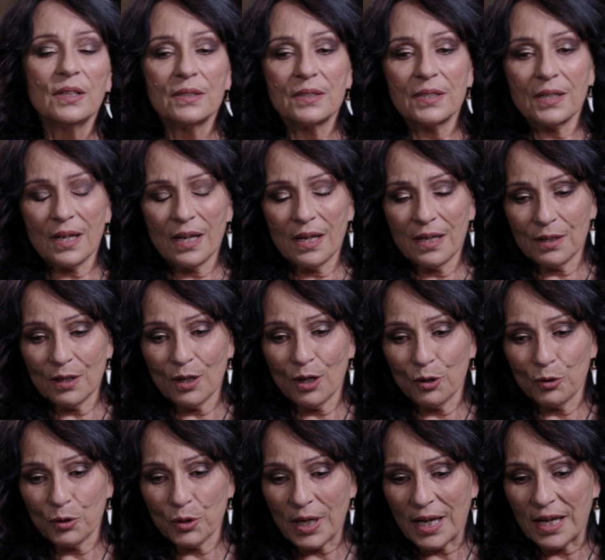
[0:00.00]
to Kara
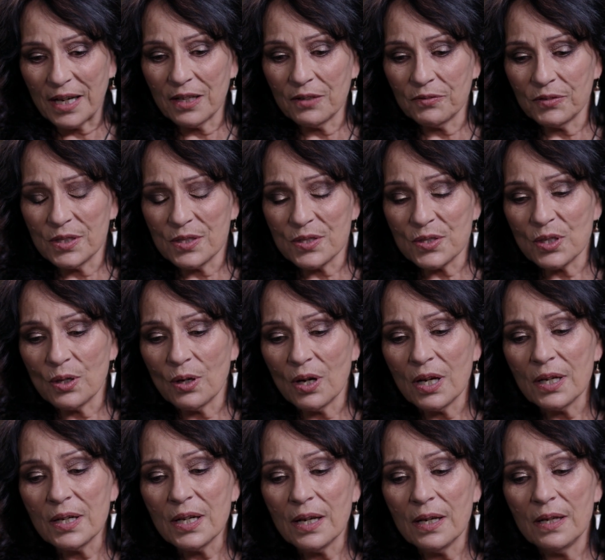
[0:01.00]
Holt Harvey. So
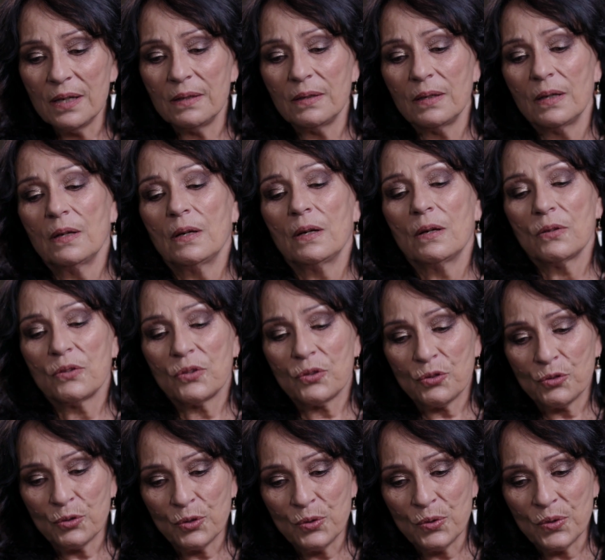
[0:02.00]
I'd had,
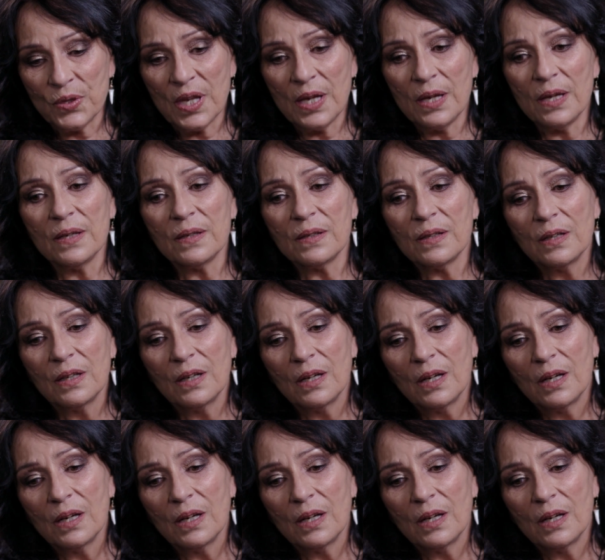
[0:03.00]
through that,